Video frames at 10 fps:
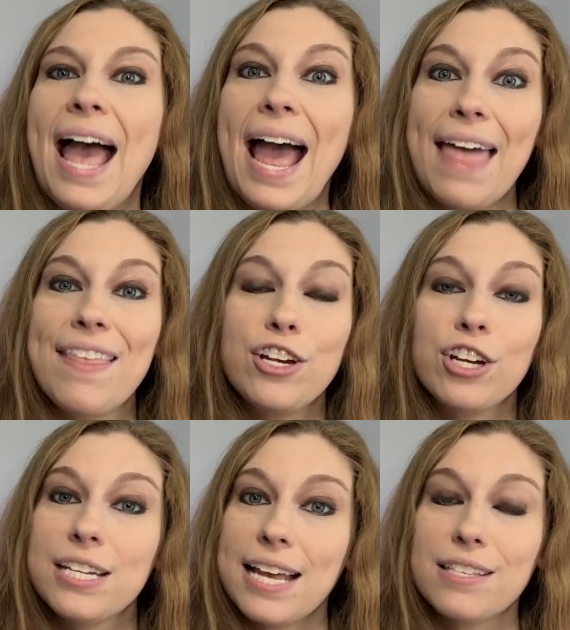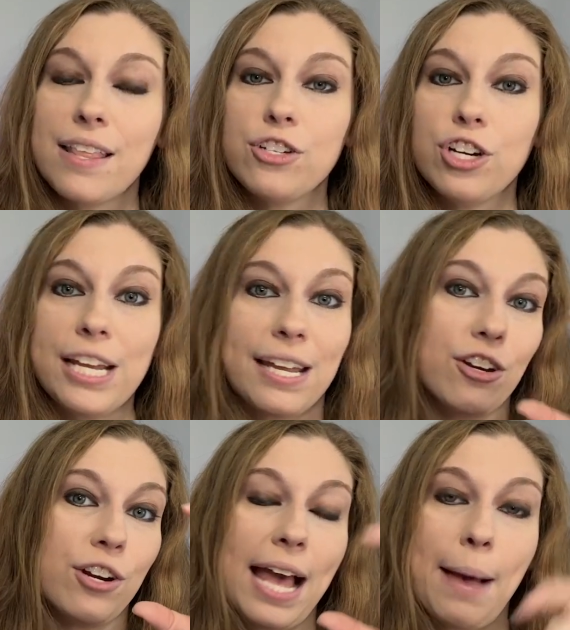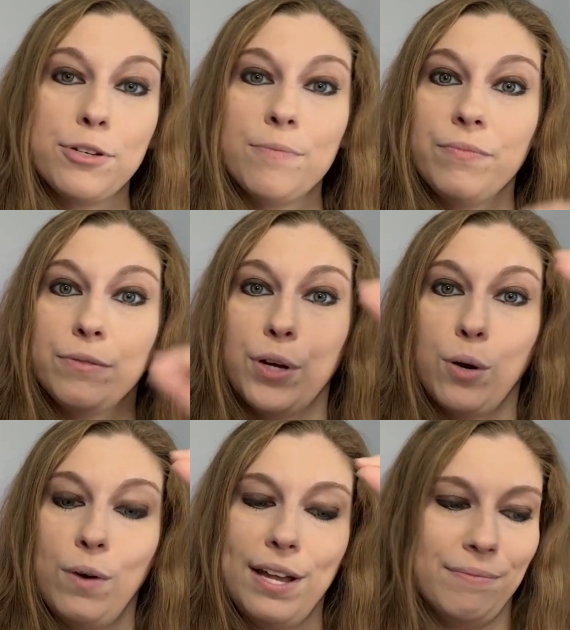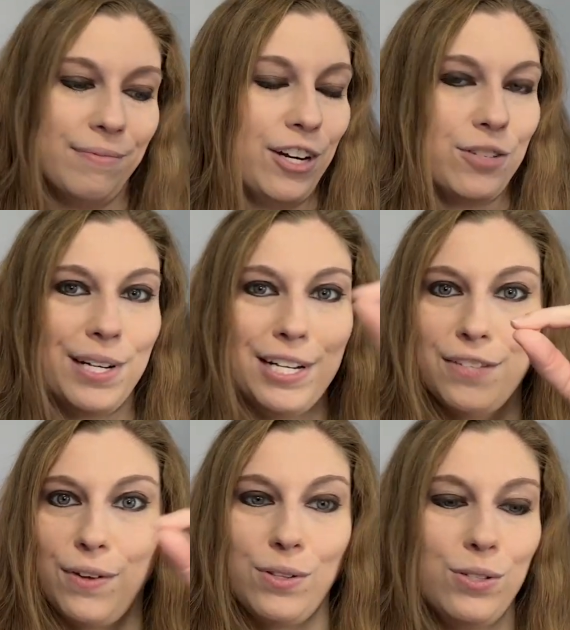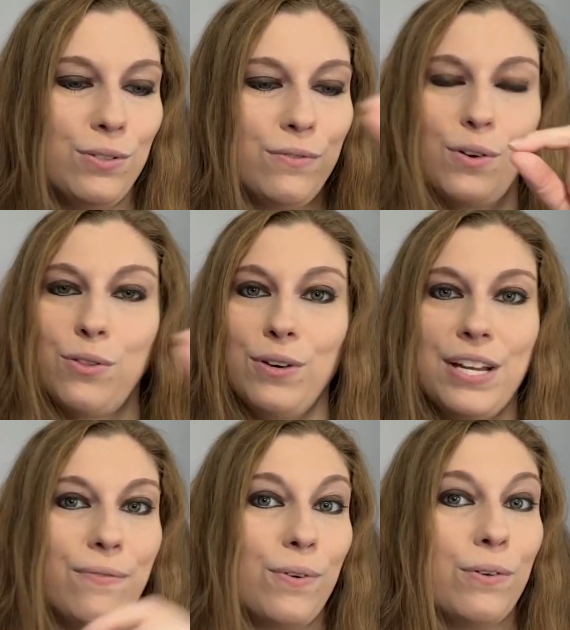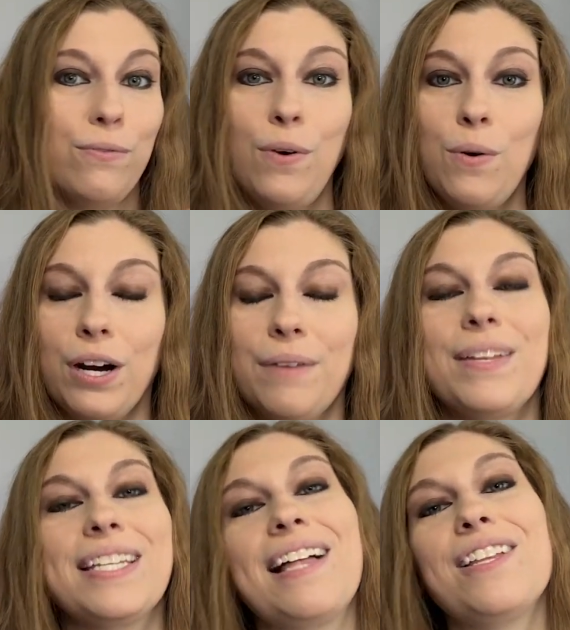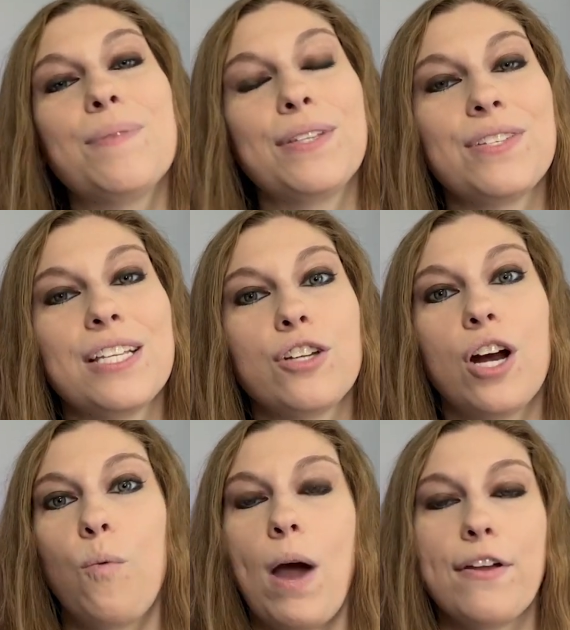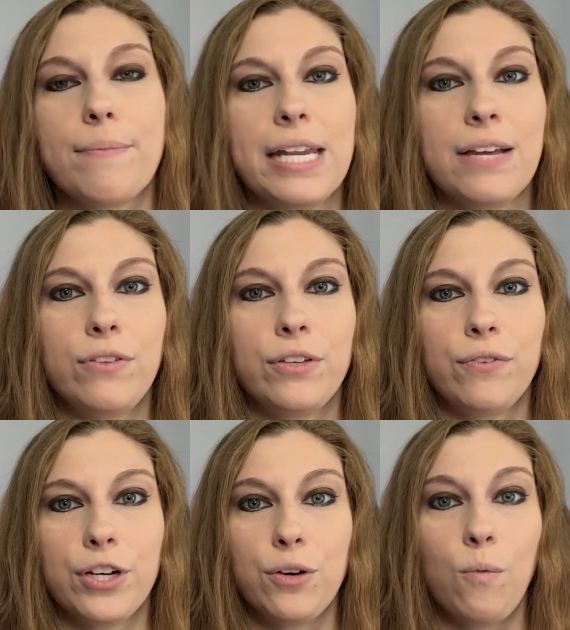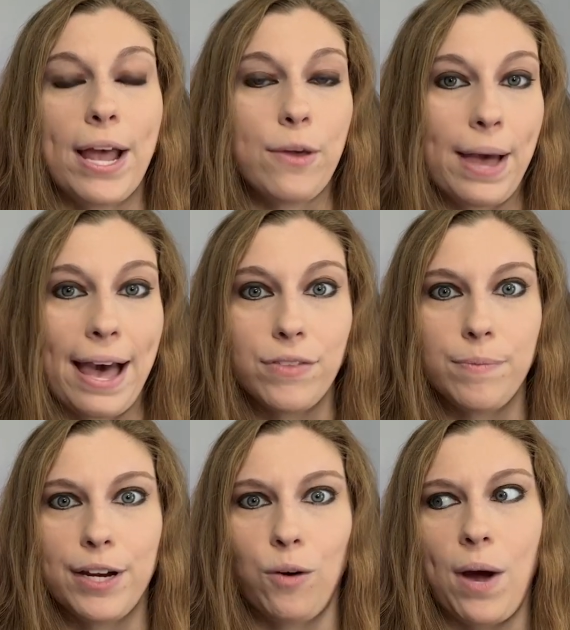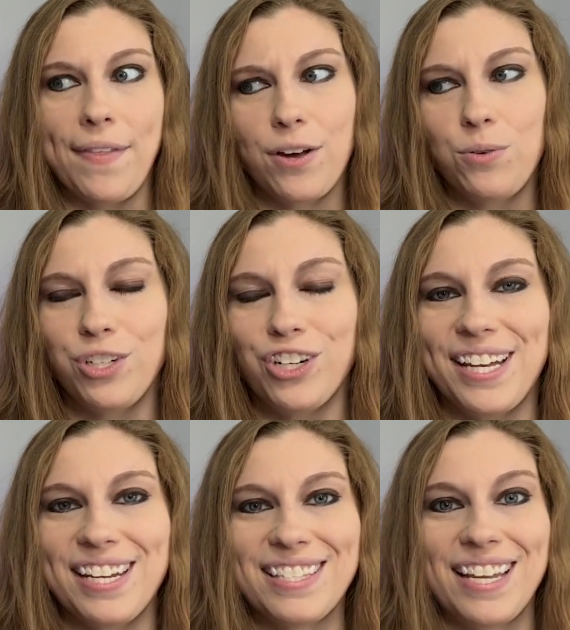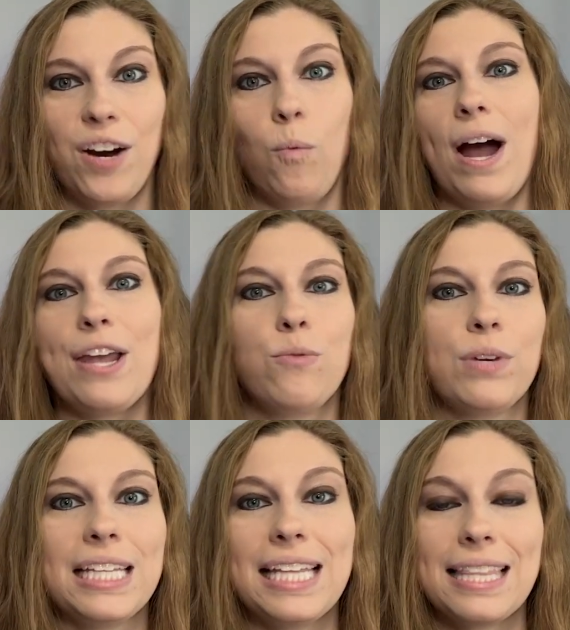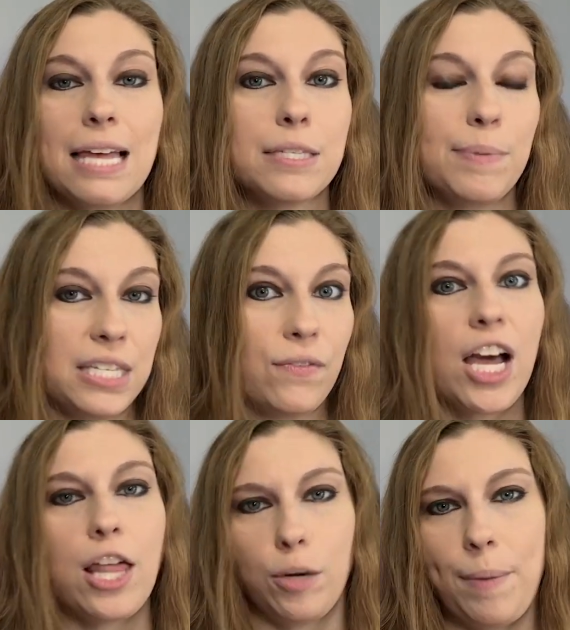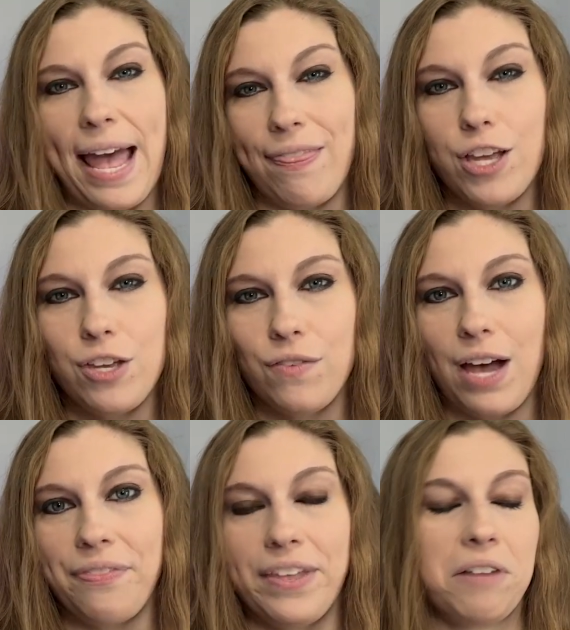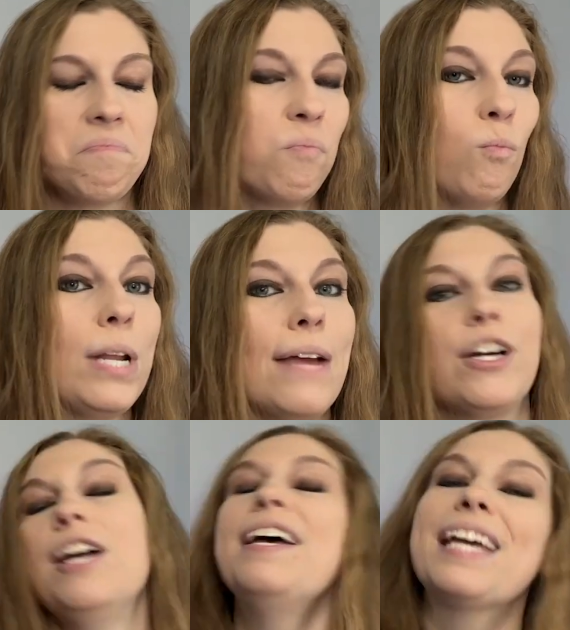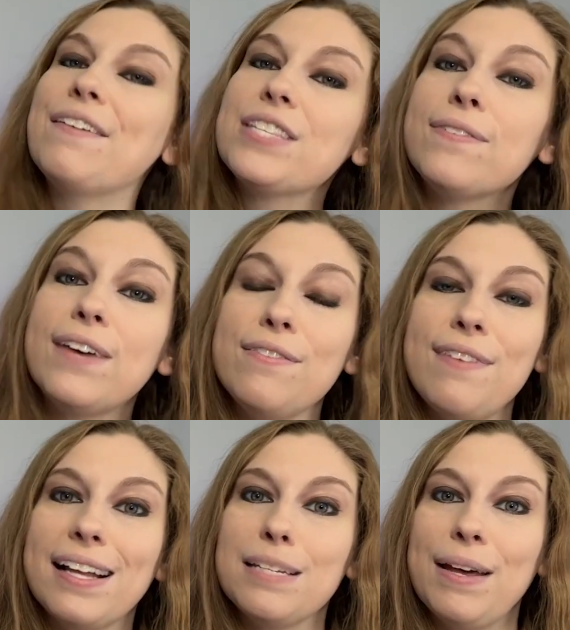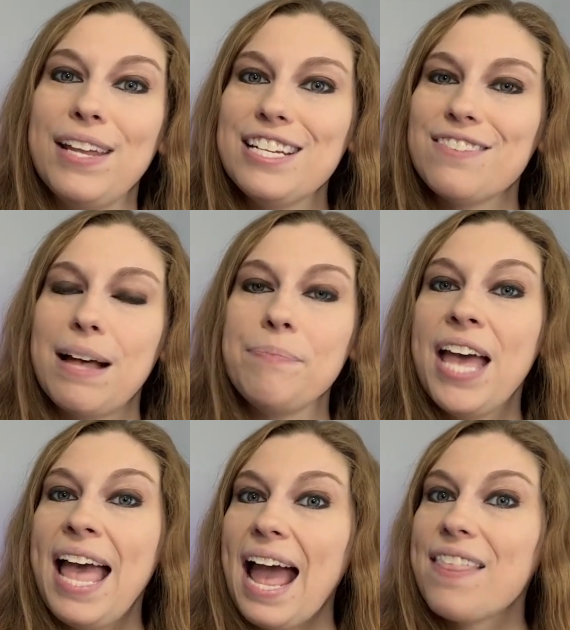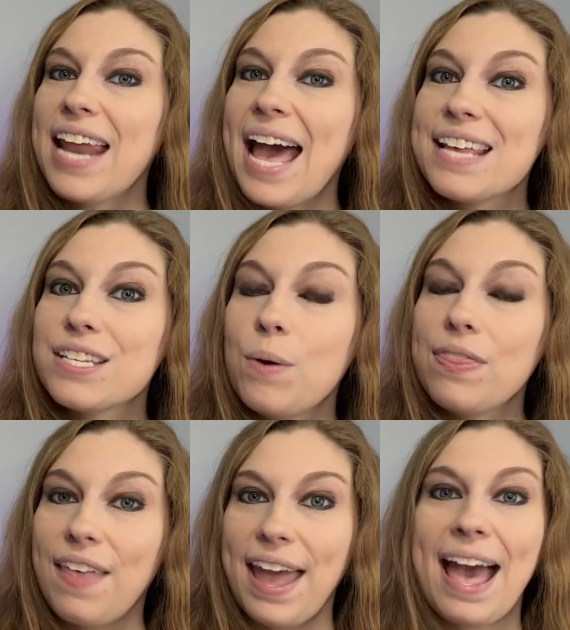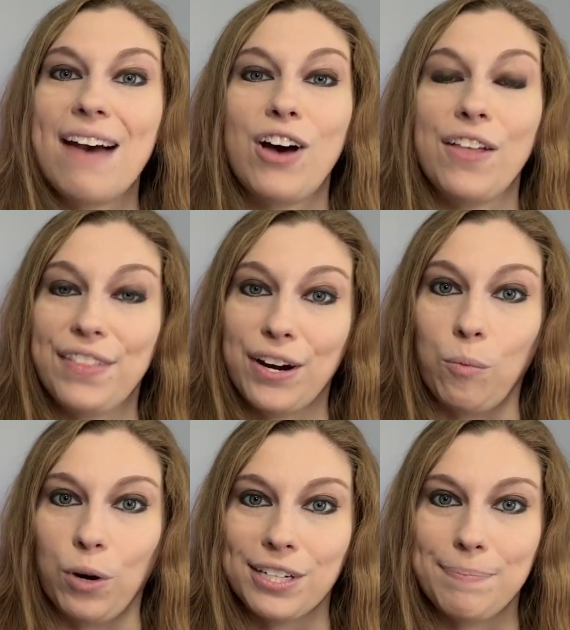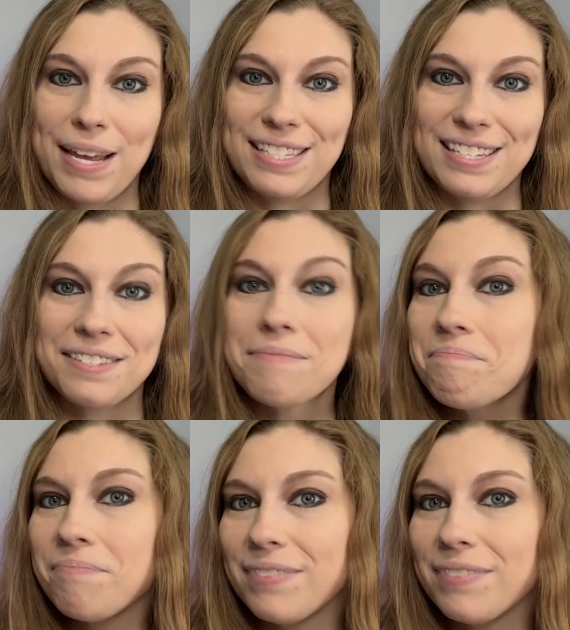And then you're going to take us on a journey in your caption. Photo 1, here's what it is. Photo 2, photo 3, photo 4. And tell us what those things are, why they're meaningful for you, why you have them there, why that cool trinket is there, why you really like that specific color pen that you've got there, whatever. Give us a fun fact about each of them and then ask what they have on their workspaces.